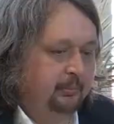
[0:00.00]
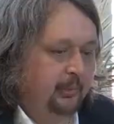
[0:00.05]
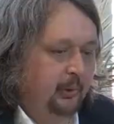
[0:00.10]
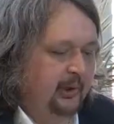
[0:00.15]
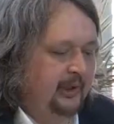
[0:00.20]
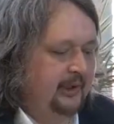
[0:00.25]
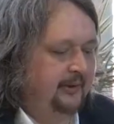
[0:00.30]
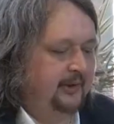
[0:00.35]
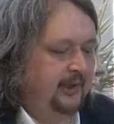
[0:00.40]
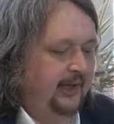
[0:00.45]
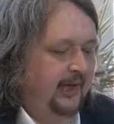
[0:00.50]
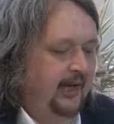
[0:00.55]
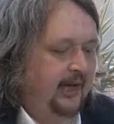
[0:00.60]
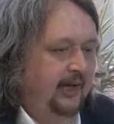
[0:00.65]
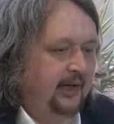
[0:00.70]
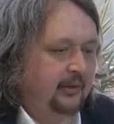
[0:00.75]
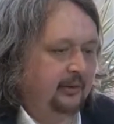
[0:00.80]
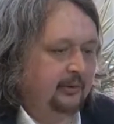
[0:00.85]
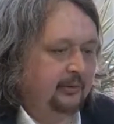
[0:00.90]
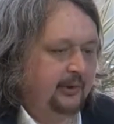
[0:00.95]
Boiling the
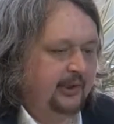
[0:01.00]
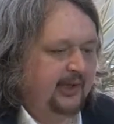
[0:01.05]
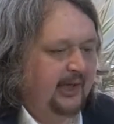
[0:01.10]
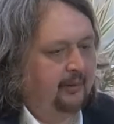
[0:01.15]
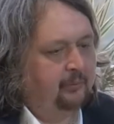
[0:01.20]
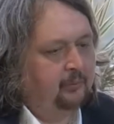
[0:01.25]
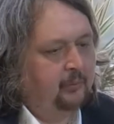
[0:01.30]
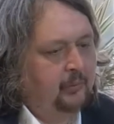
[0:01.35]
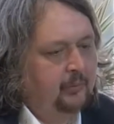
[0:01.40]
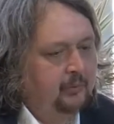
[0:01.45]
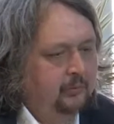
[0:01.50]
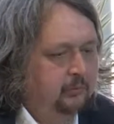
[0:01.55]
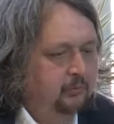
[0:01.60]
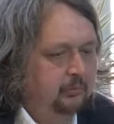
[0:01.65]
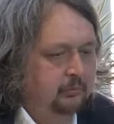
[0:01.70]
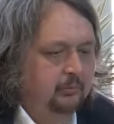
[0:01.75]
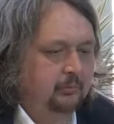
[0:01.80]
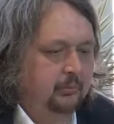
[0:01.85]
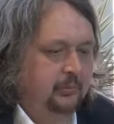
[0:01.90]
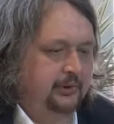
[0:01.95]
kettle, again, we'll,
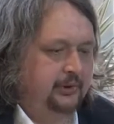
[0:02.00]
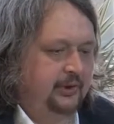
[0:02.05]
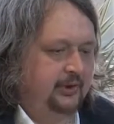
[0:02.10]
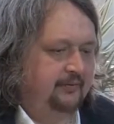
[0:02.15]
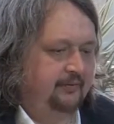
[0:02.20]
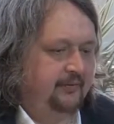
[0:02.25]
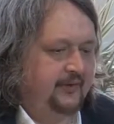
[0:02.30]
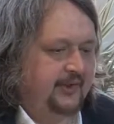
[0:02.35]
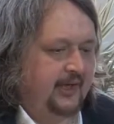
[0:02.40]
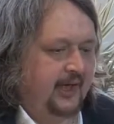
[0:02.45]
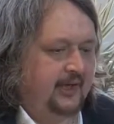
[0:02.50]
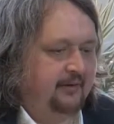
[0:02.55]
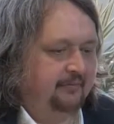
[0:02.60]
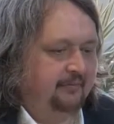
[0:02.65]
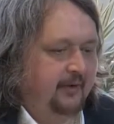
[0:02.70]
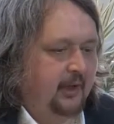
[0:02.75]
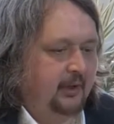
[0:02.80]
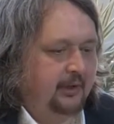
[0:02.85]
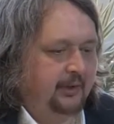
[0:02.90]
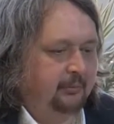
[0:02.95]
just for sake of
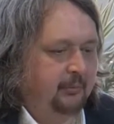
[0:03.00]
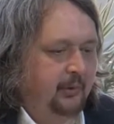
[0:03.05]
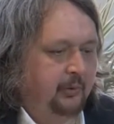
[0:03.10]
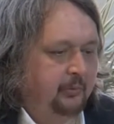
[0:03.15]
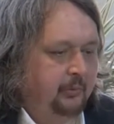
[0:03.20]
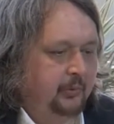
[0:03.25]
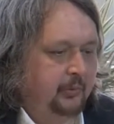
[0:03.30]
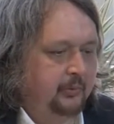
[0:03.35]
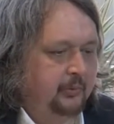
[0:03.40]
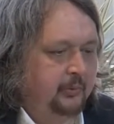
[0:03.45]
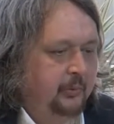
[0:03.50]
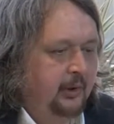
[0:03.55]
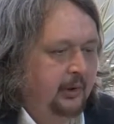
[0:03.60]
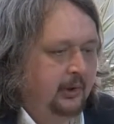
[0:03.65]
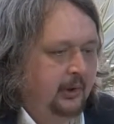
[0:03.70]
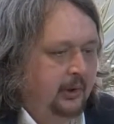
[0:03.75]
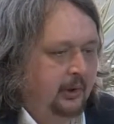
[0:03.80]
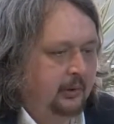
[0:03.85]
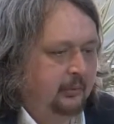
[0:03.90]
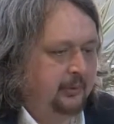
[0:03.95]
argument,
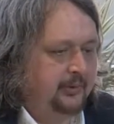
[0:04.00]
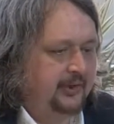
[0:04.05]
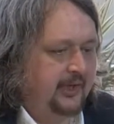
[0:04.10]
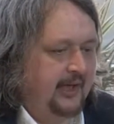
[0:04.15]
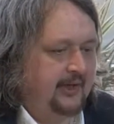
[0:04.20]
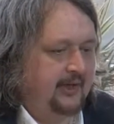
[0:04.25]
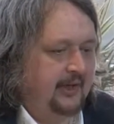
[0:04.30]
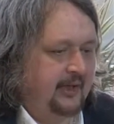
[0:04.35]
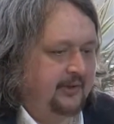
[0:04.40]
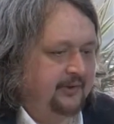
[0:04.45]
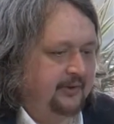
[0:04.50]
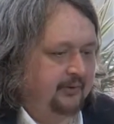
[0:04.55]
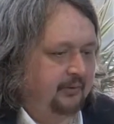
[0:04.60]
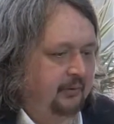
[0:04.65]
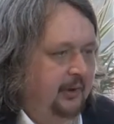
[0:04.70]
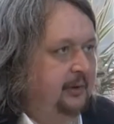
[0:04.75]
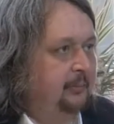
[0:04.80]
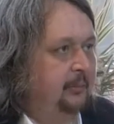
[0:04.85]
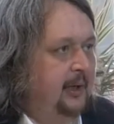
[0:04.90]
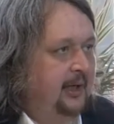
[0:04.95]
we'll say that's
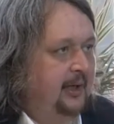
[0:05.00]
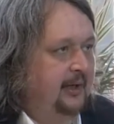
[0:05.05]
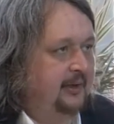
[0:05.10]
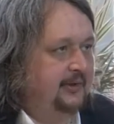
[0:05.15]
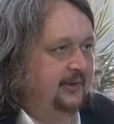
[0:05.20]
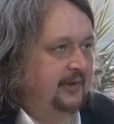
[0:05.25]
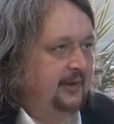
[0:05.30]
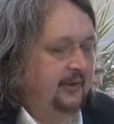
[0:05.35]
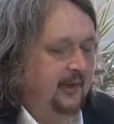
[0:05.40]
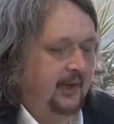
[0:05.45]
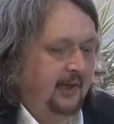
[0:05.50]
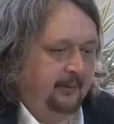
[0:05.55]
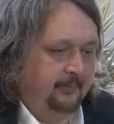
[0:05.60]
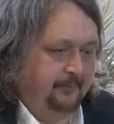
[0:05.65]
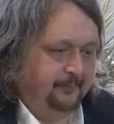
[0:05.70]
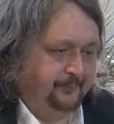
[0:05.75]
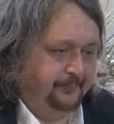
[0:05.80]
3 minutes in there.